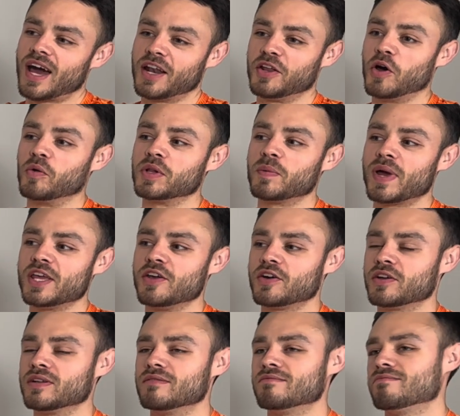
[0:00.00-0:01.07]
And the only way you
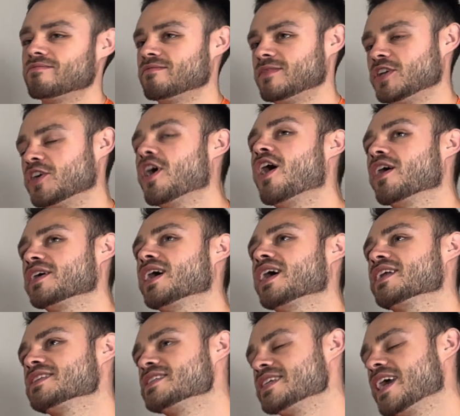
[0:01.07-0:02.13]
can't
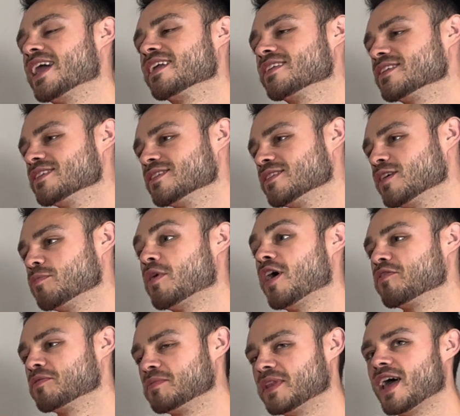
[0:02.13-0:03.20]
guarantee anything
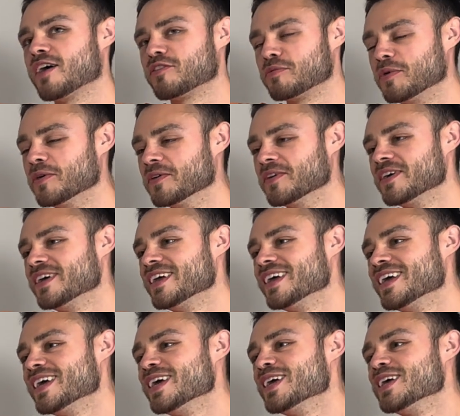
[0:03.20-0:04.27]
apart from death, but
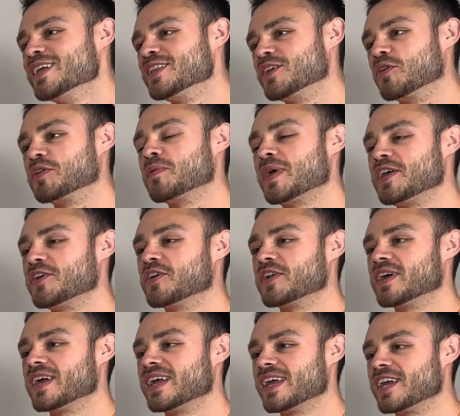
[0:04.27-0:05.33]
the only way you're going
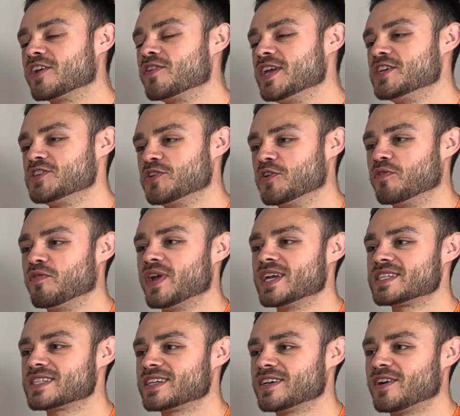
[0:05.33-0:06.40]
to increase your
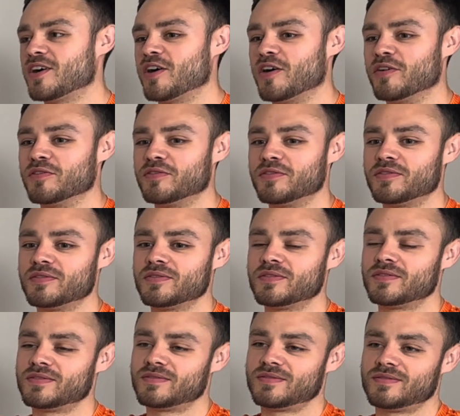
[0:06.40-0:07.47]
risk of
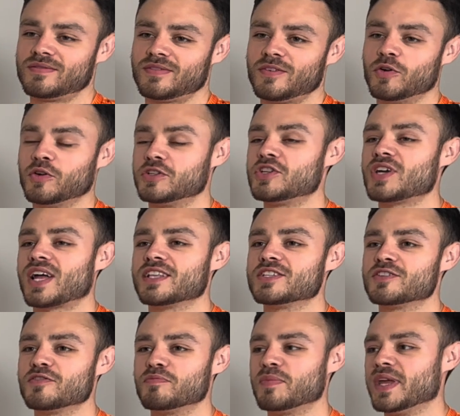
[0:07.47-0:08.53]
or
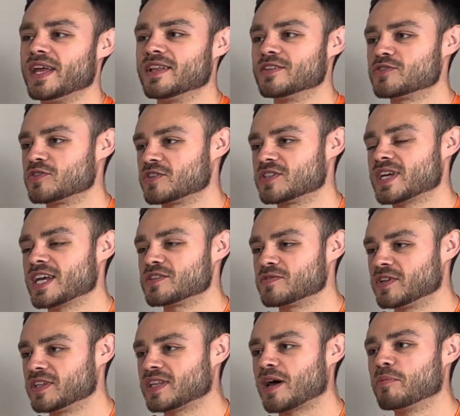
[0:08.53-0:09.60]
chance of being
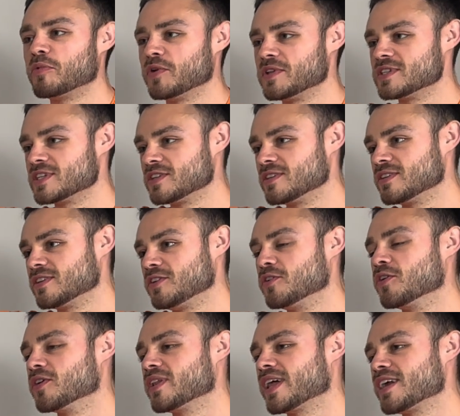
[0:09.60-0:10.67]
successful at that point in
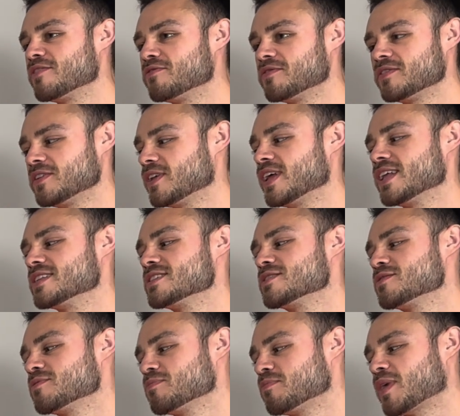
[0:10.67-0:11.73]
your life,
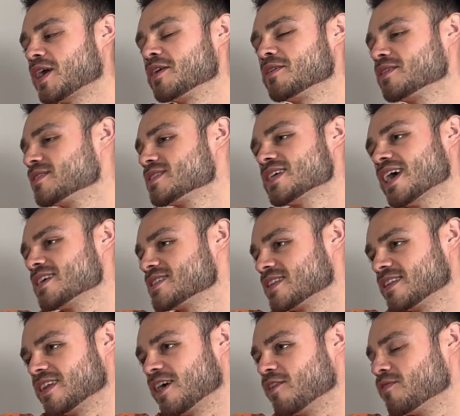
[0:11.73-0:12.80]
it's by testing now,